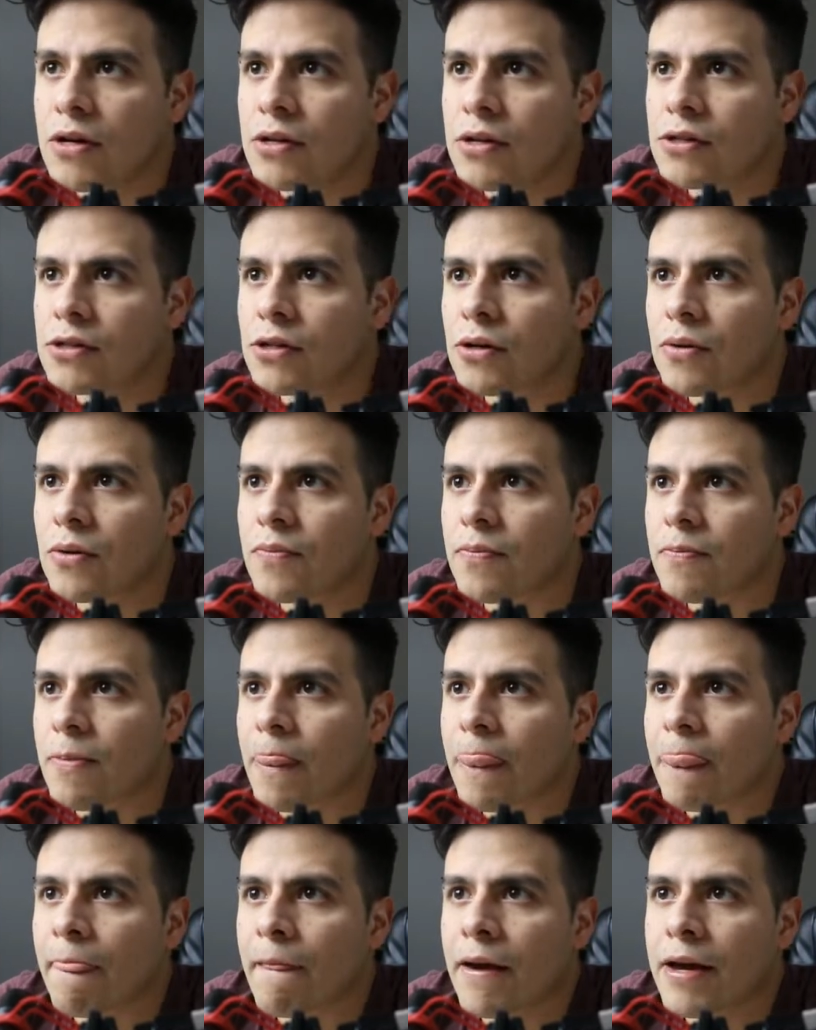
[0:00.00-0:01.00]
So
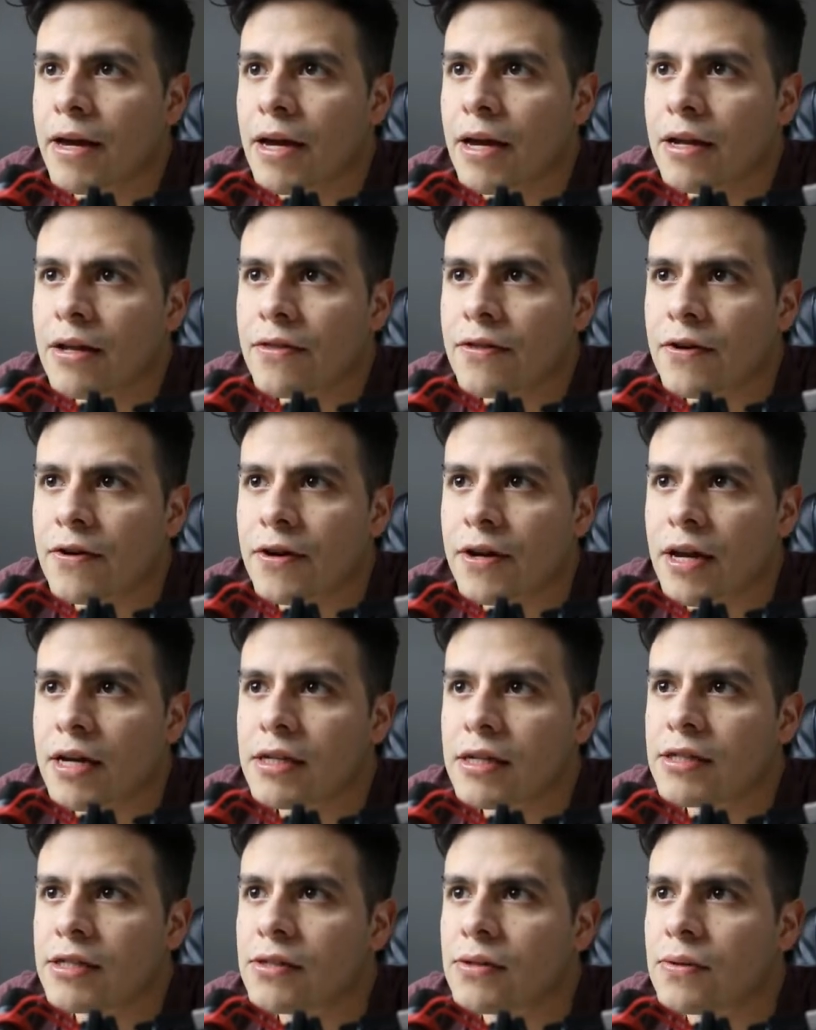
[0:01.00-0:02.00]
in the third
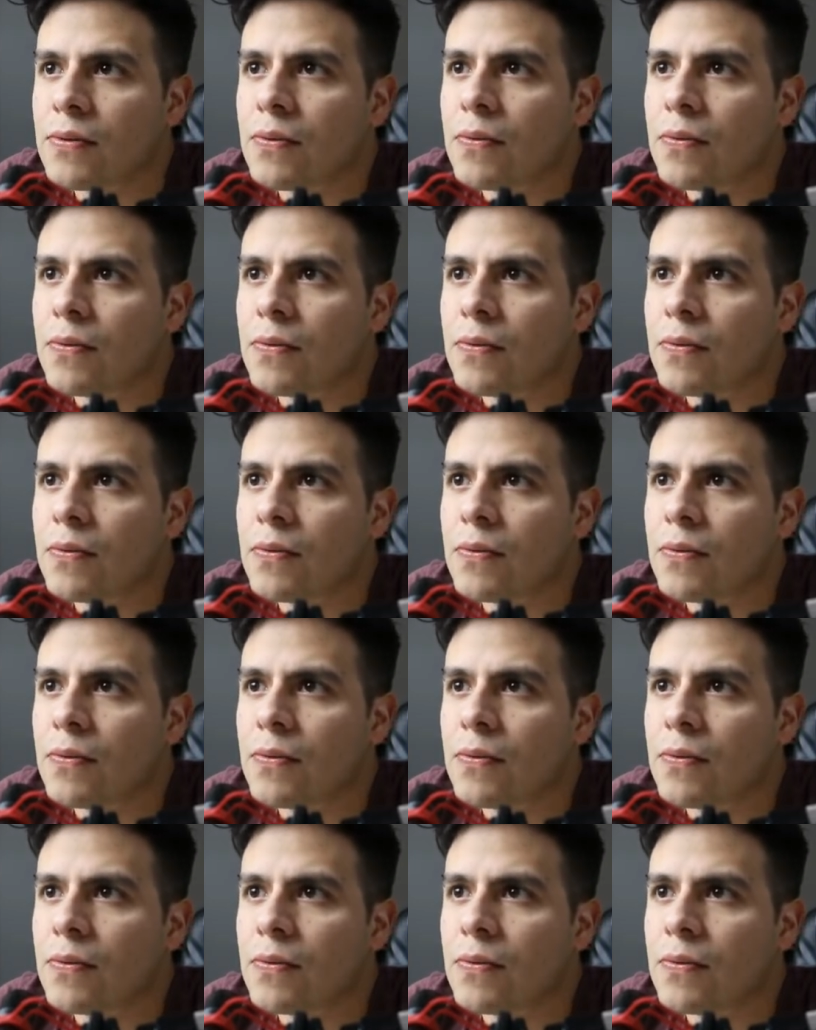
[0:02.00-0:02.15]
case,